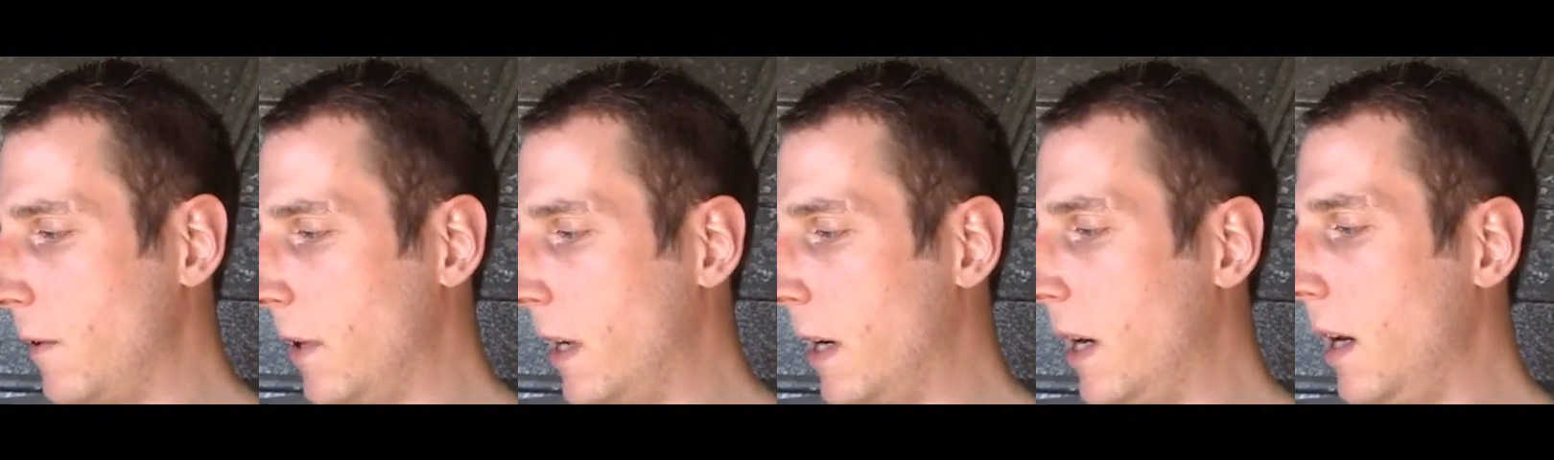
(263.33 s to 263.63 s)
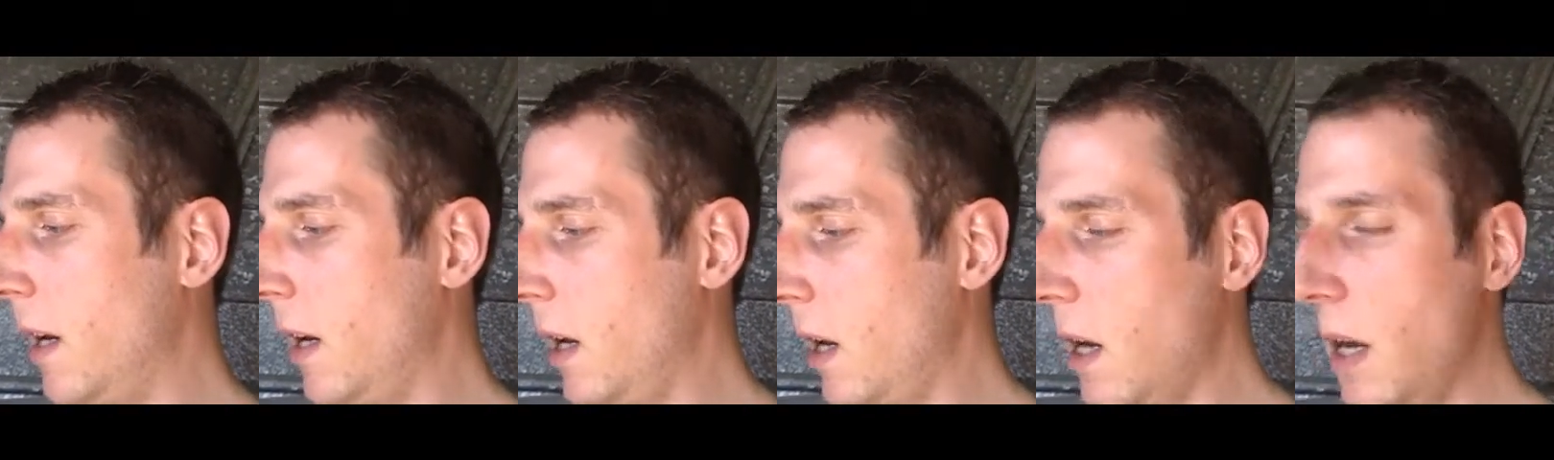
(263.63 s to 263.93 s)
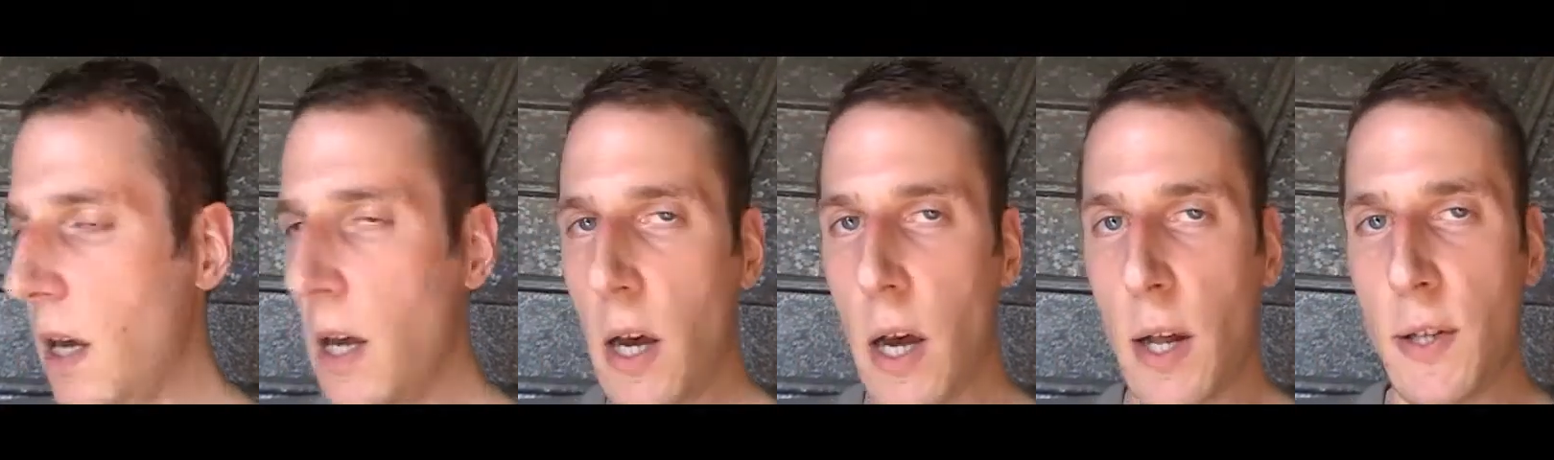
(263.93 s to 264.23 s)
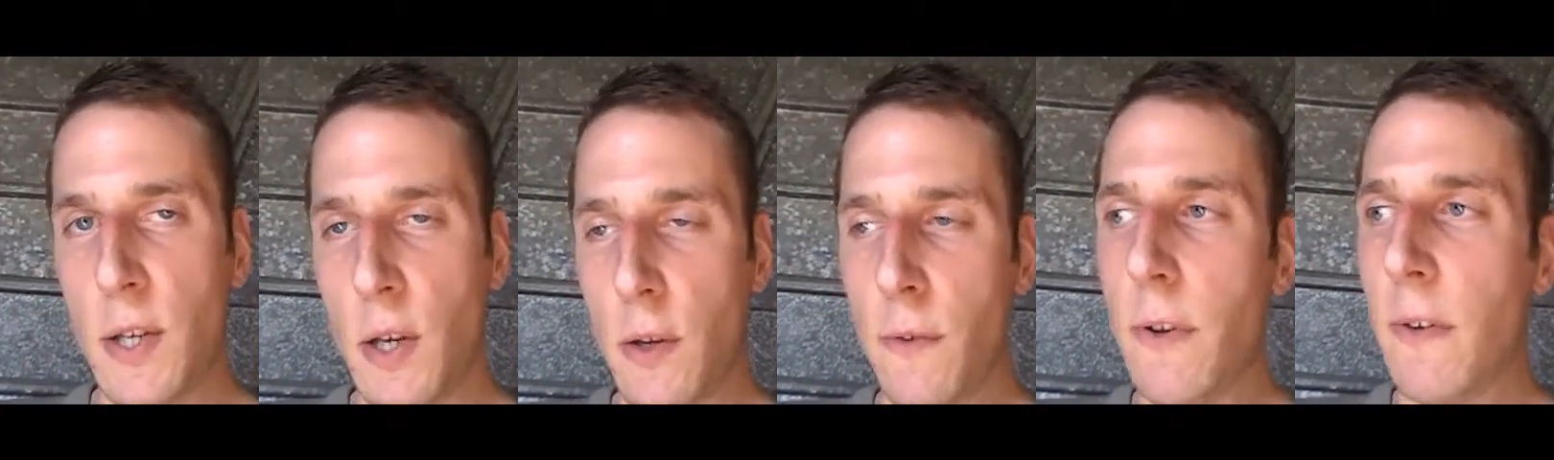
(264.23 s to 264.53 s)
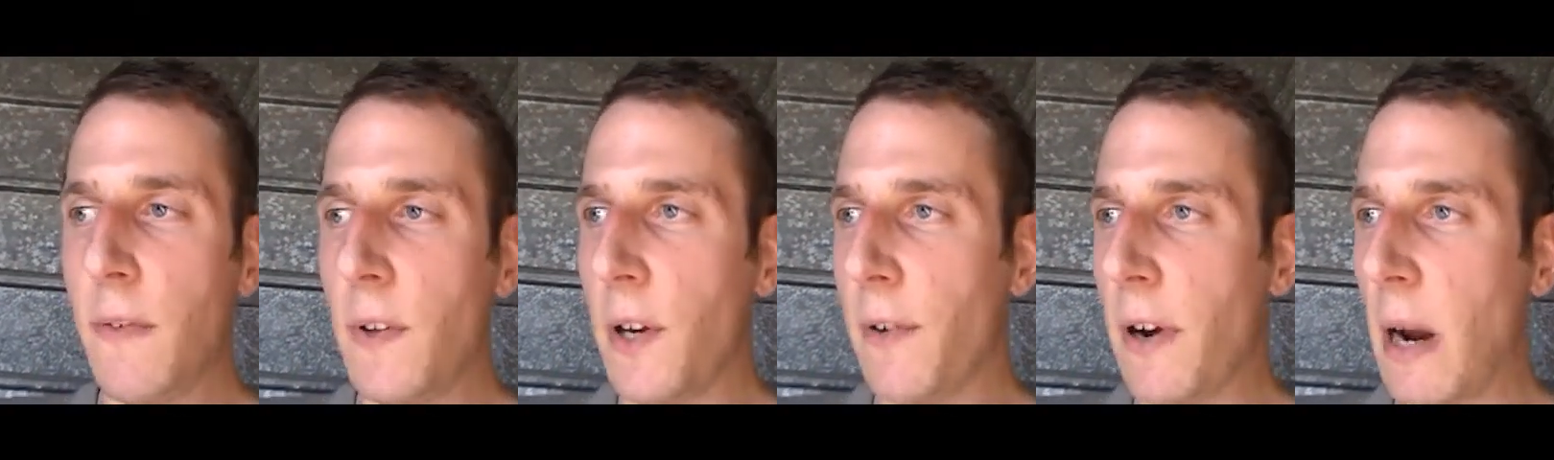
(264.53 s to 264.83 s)
a
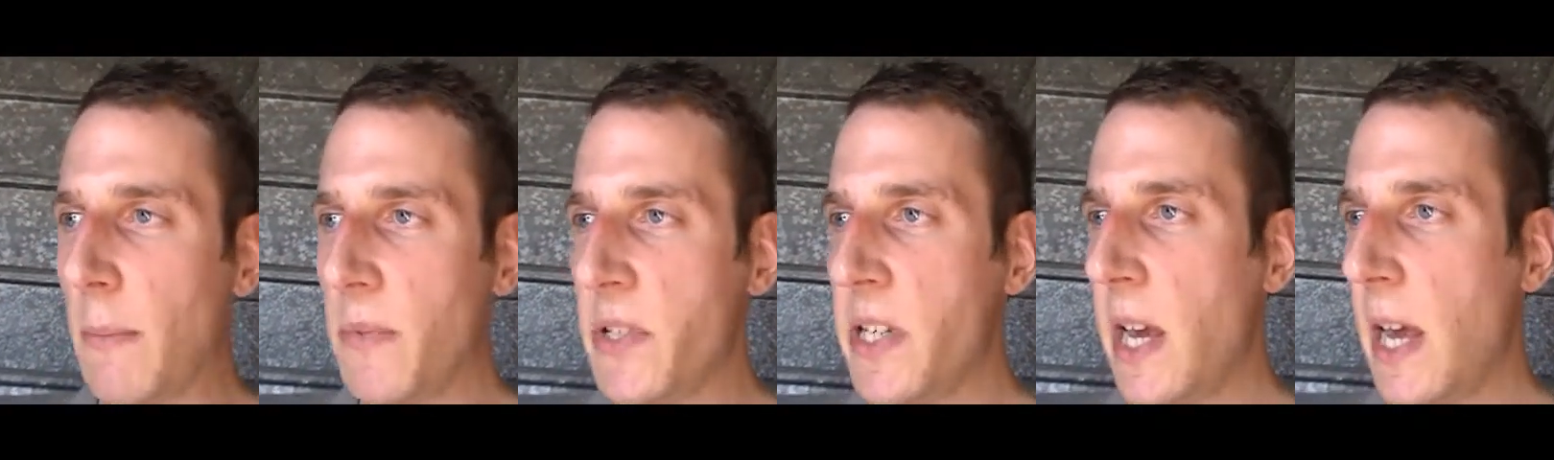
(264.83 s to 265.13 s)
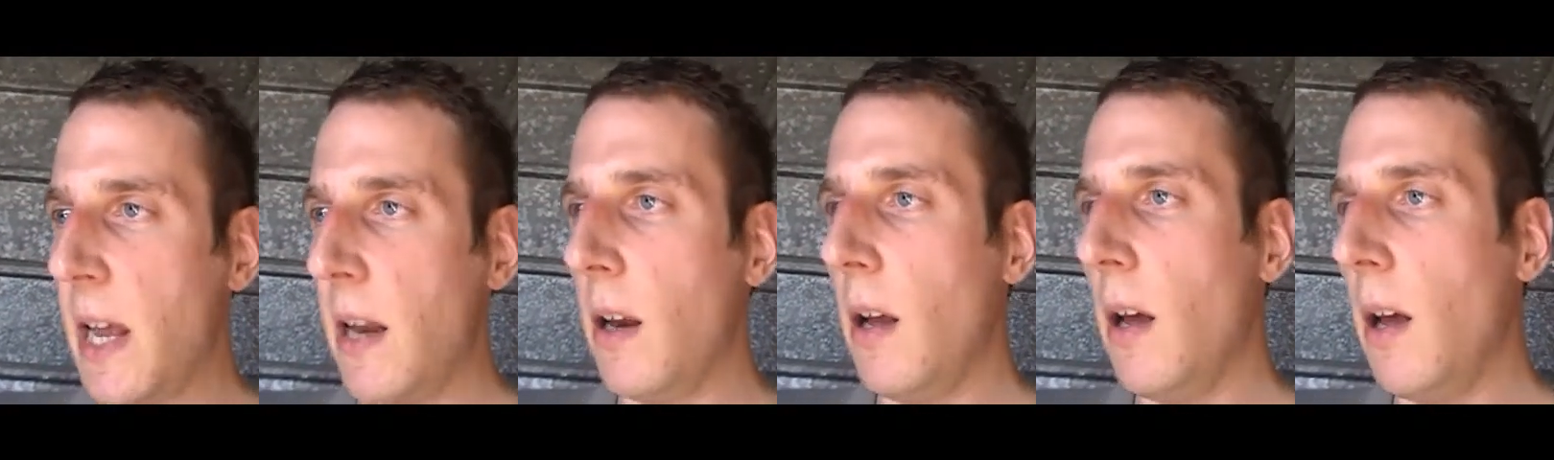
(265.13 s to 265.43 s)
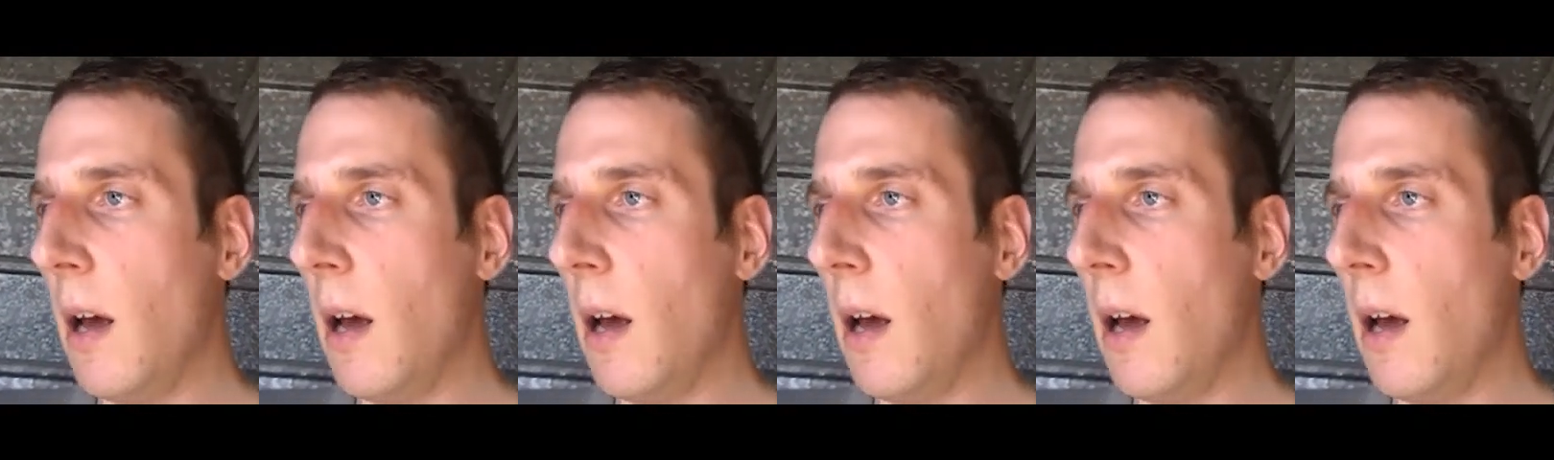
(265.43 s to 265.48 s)
250 gram tin,